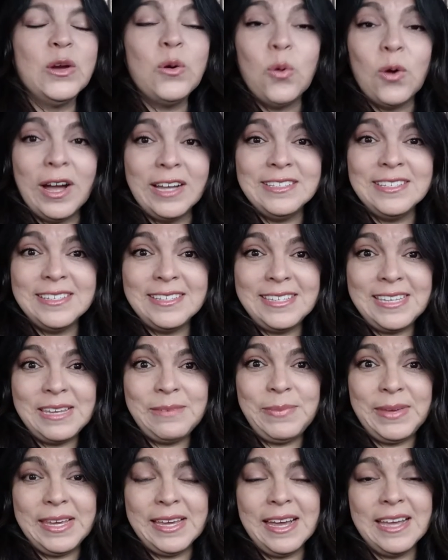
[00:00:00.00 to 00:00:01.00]

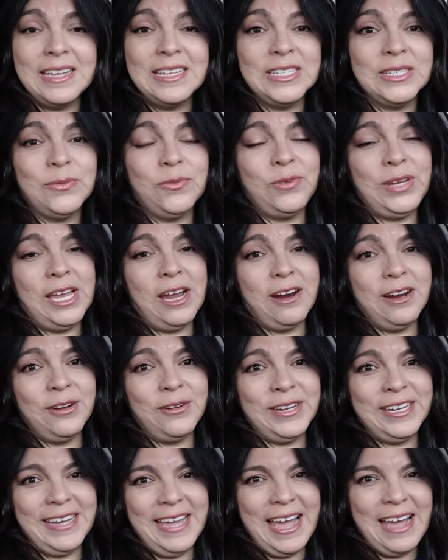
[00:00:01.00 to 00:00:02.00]
quantity, because we are
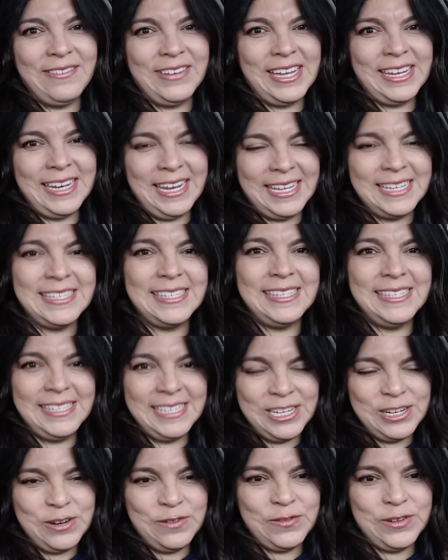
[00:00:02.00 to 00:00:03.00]
going to have a nice
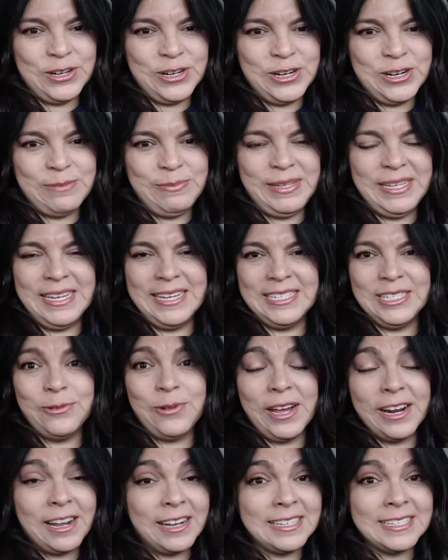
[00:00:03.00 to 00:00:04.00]
dinner for her, because
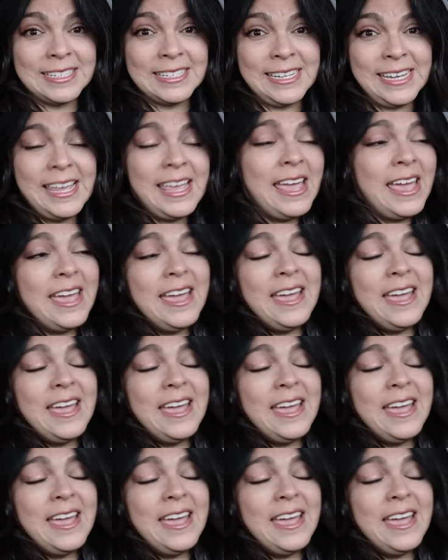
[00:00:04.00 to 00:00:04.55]
quite honestly